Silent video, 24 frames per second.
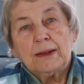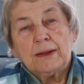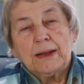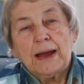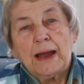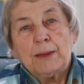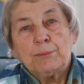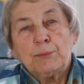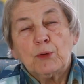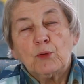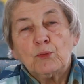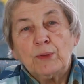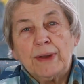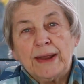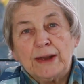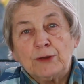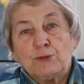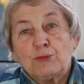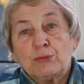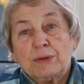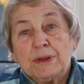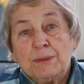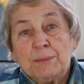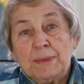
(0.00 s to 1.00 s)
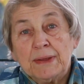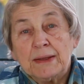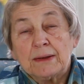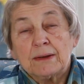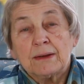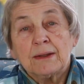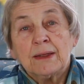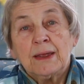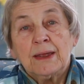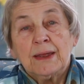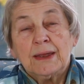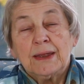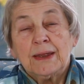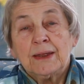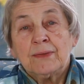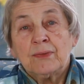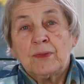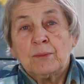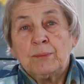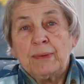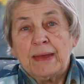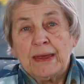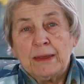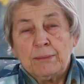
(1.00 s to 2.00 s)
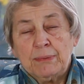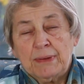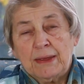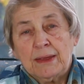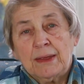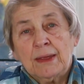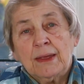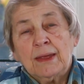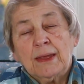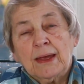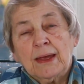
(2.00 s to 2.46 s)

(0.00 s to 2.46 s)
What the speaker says: hyponatremia in the baby.